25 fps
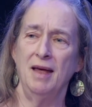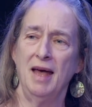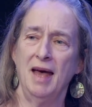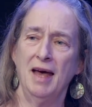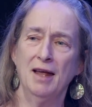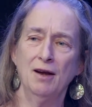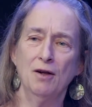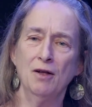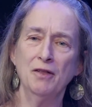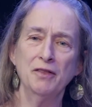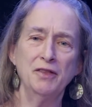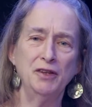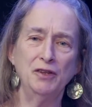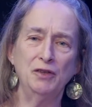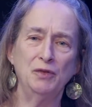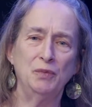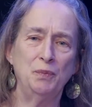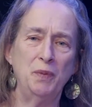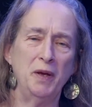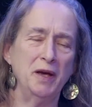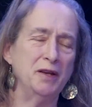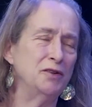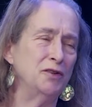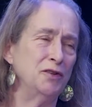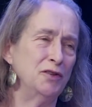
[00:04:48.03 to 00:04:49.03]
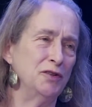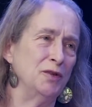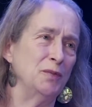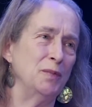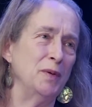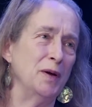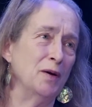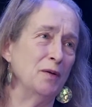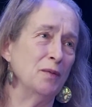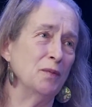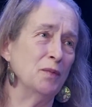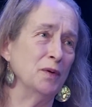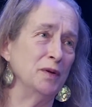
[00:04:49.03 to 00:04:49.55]
had all these pictures
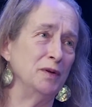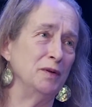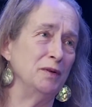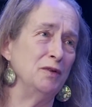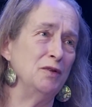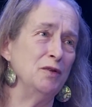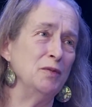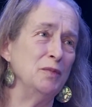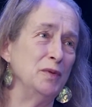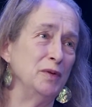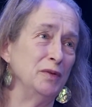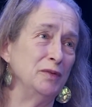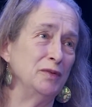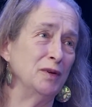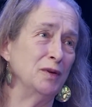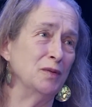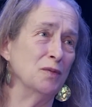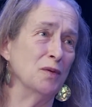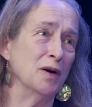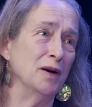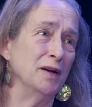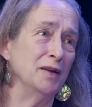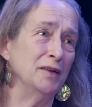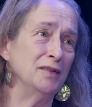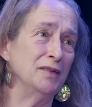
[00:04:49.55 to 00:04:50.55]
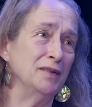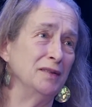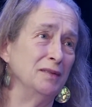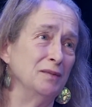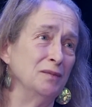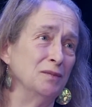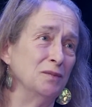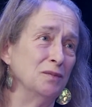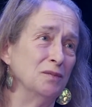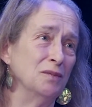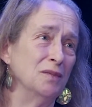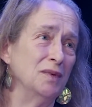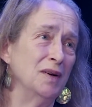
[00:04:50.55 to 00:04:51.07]
about what new music was
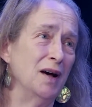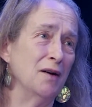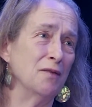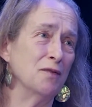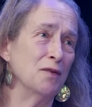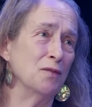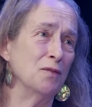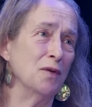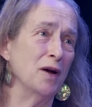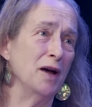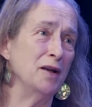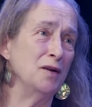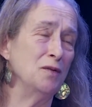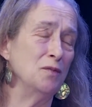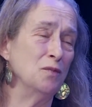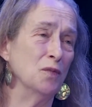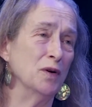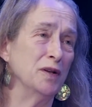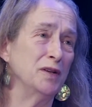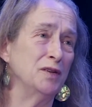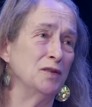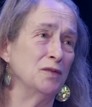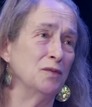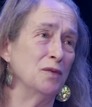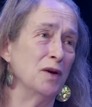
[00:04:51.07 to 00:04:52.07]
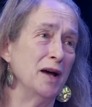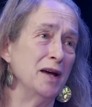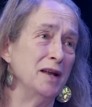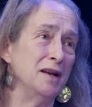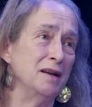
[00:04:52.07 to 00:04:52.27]
and how to write and what to